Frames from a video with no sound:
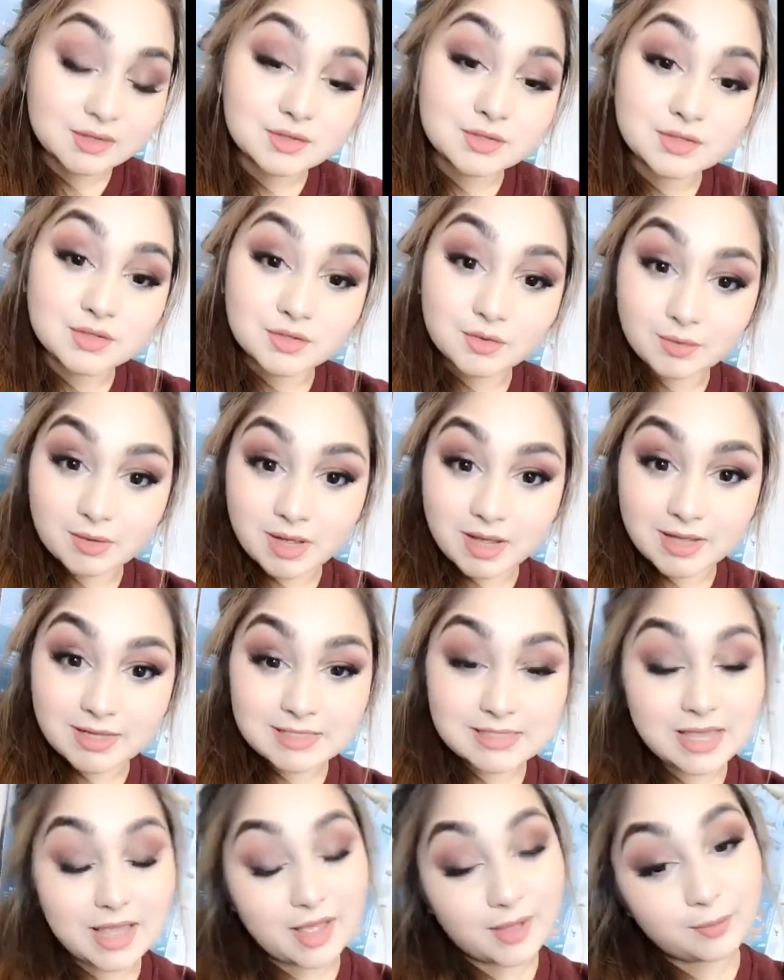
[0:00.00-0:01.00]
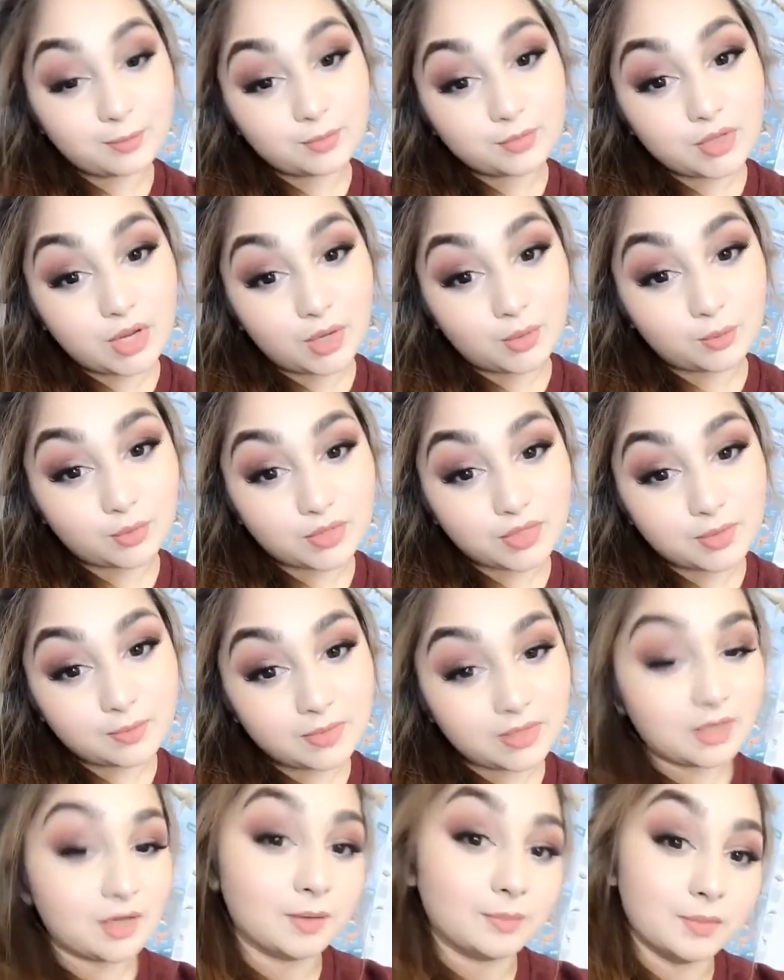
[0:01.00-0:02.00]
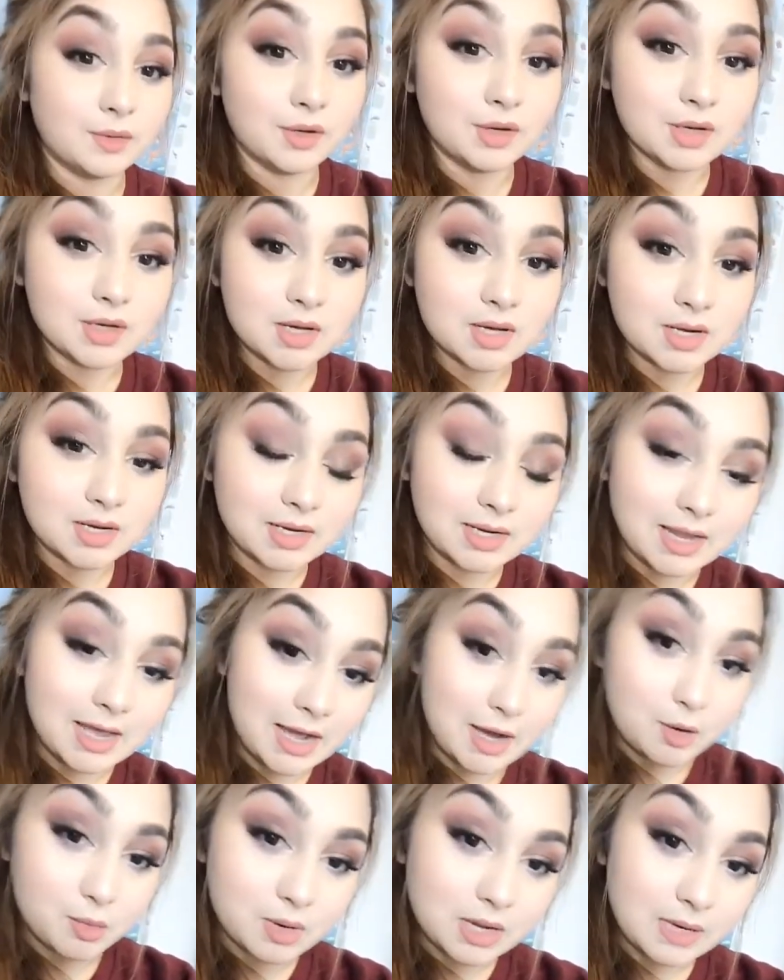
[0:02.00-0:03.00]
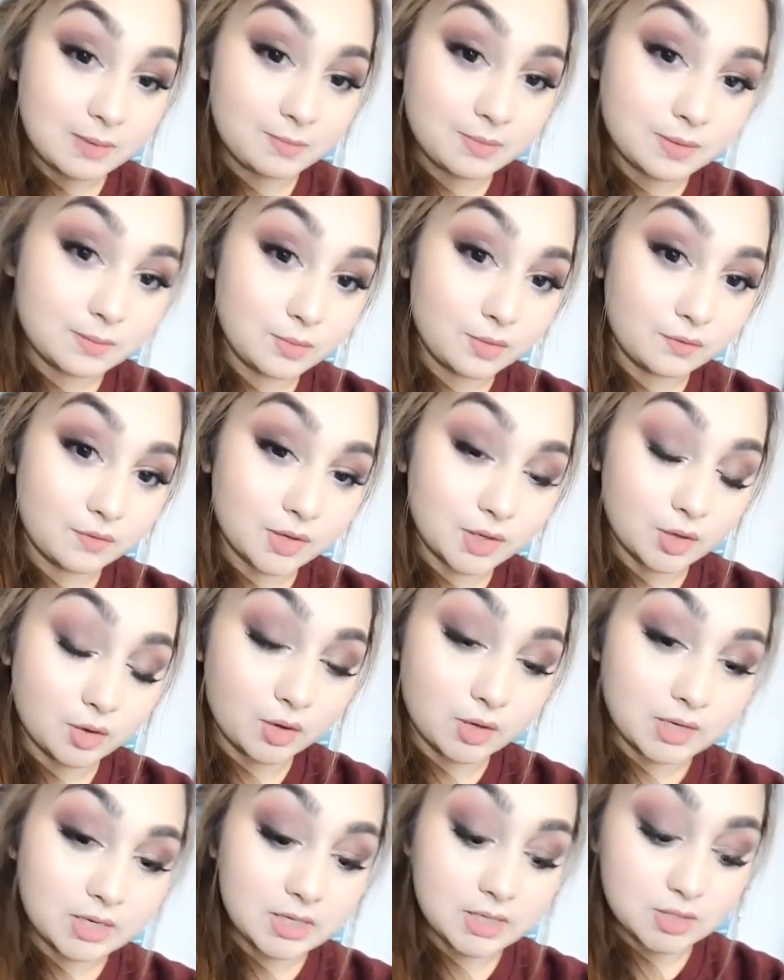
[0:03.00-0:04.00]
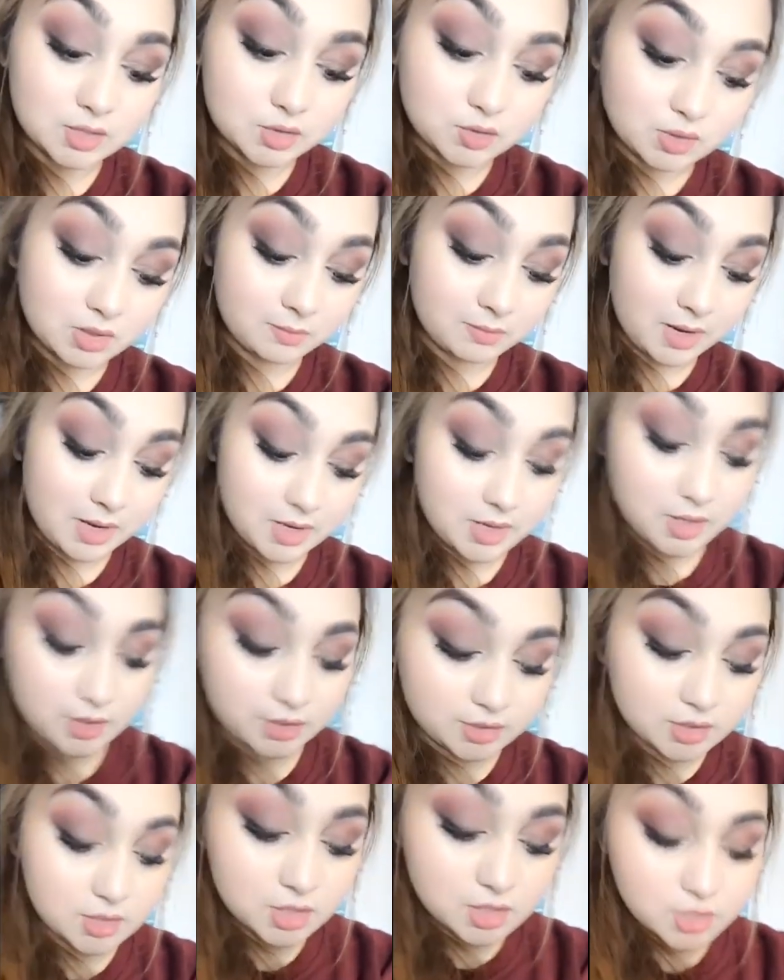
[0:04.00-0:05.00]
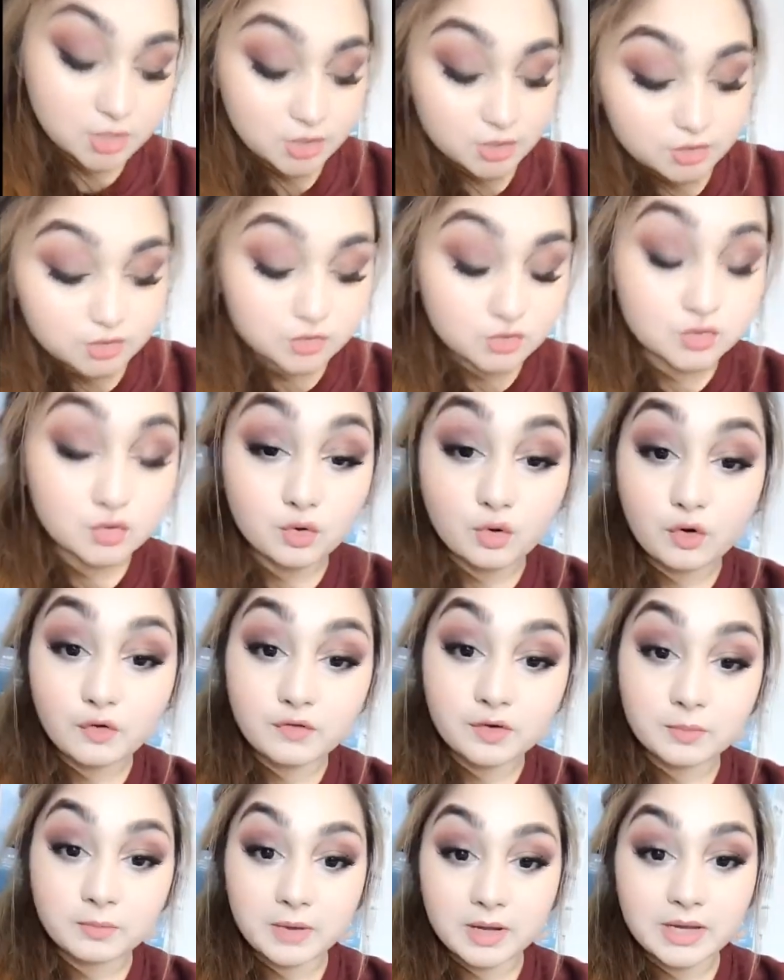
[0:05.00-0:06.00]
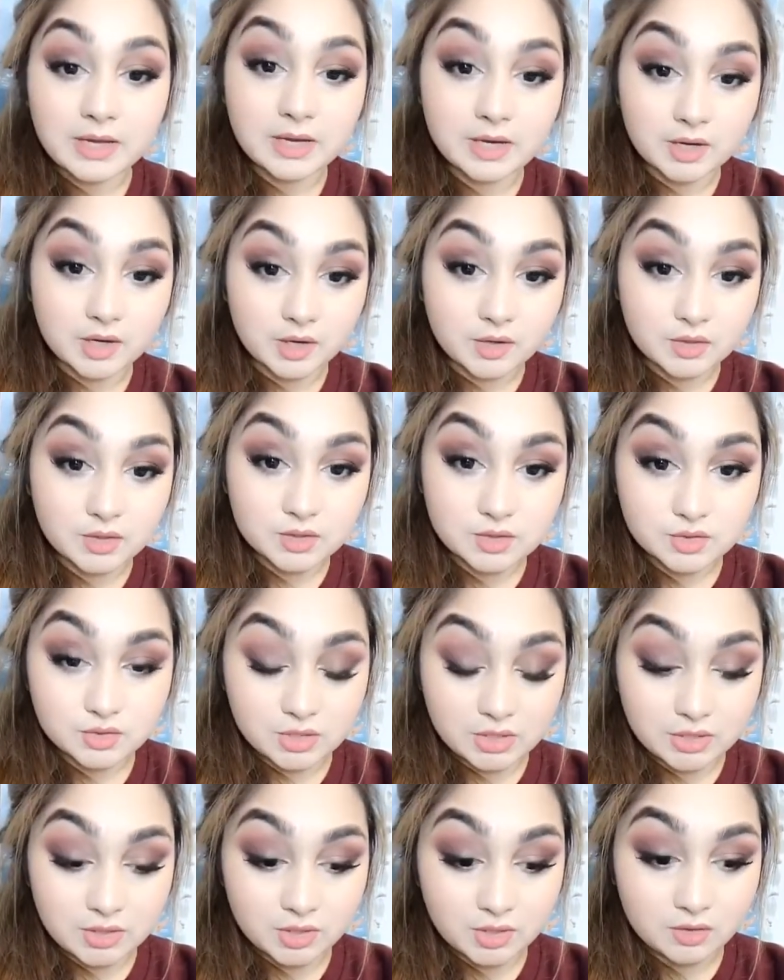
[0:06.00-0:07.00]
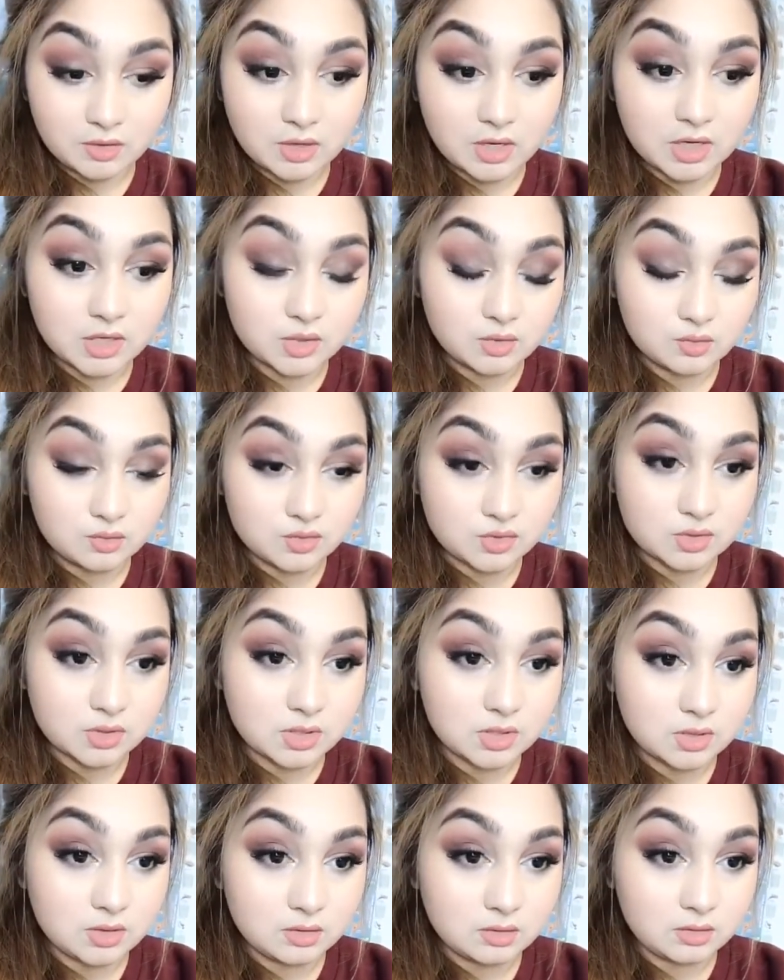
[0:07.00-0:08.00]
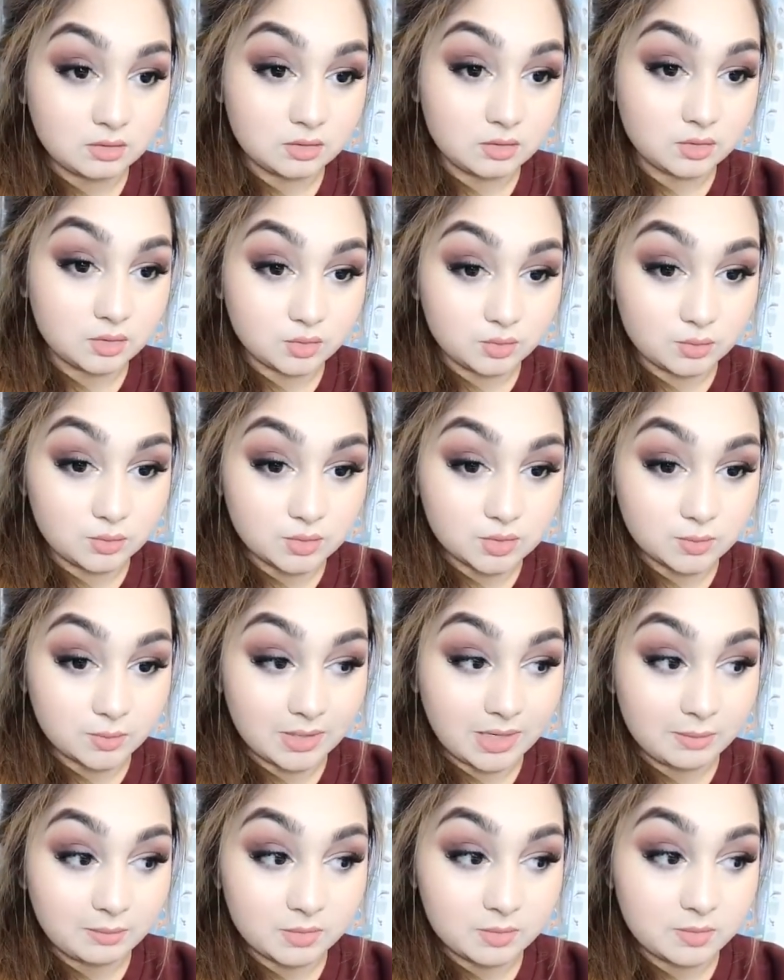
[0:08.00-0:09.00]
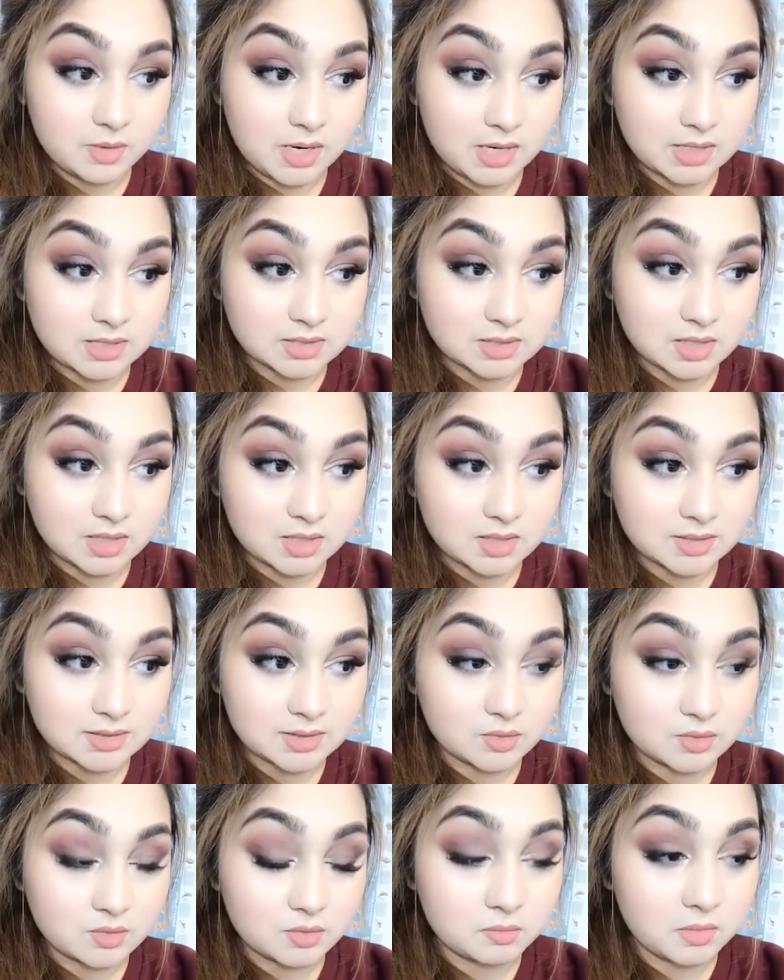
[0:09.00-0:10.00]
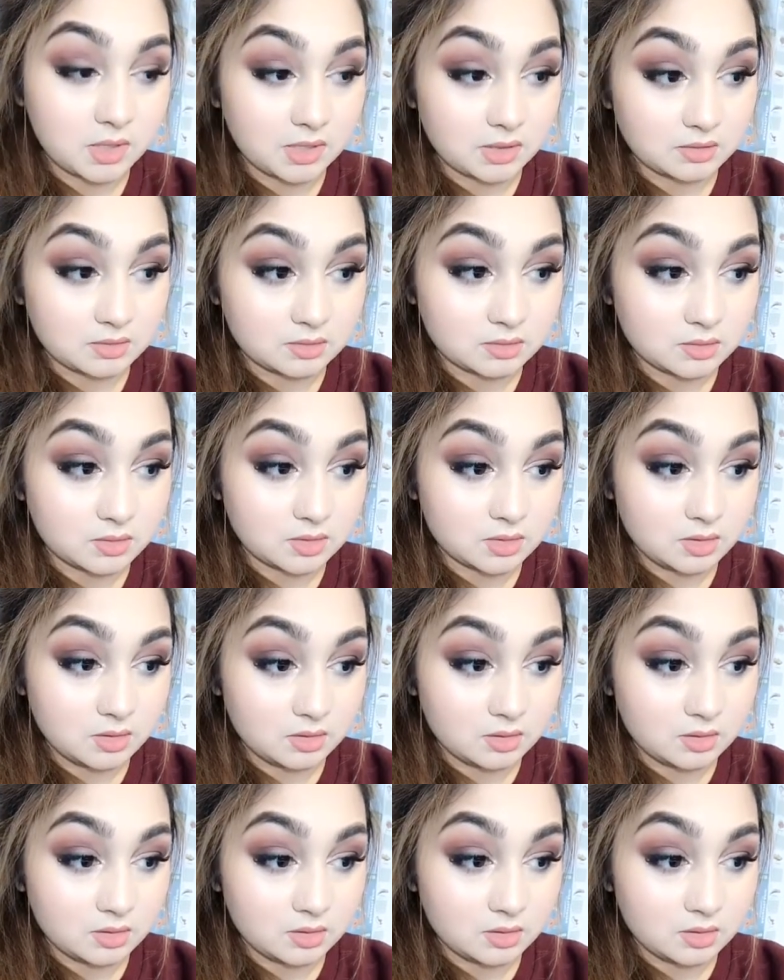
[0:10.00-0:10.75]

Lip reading: So guys, I'm done with the makeup look. Now I'll be moving on and doing my hair. So for my hair, the straightener that I usually use when I'm in Pakistan is the Remington